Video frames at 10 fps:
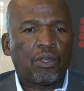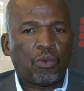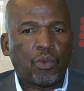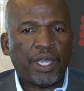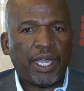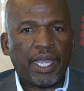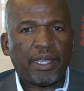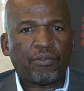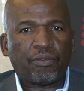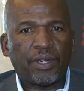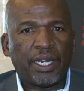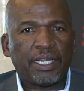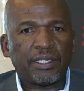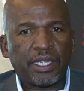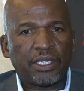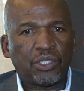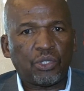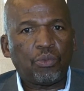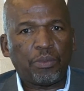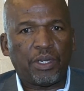we have less than
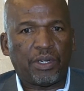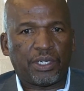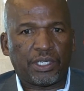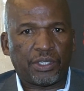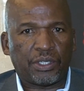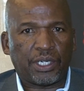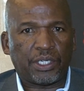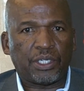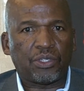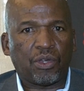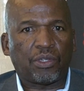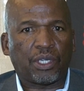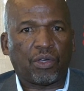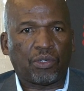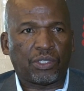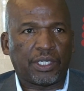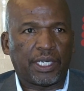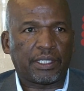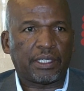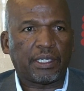2 million registrations on the
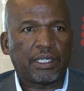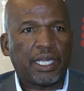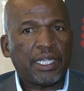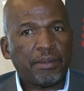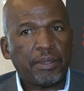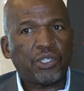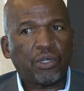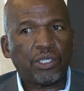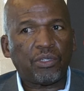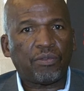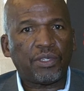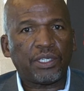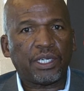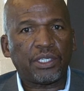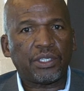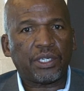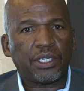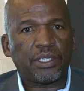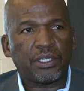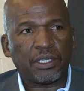continent. And the majority of these
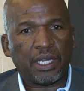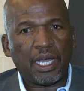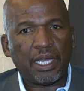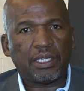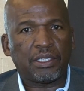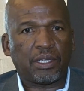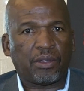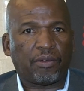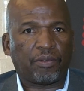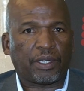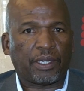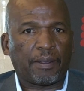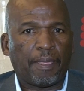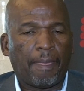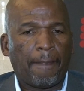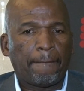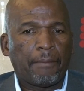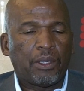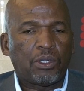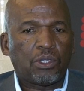registrations are in South Africa.
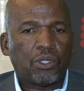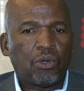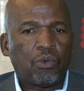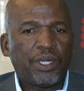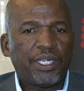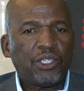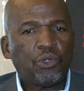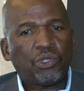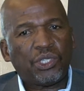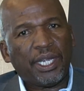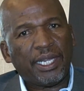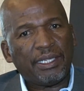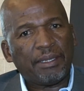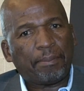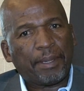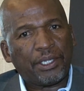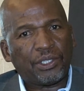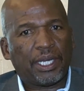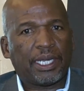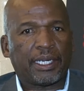So we need to turn the
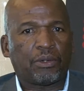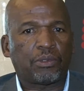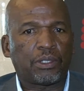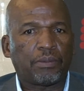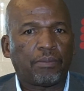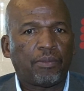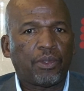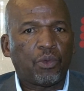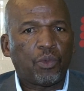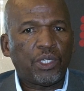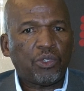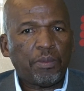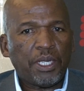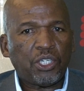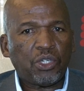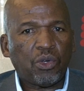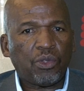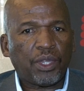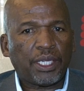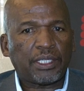picture around. We need to make sure
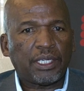that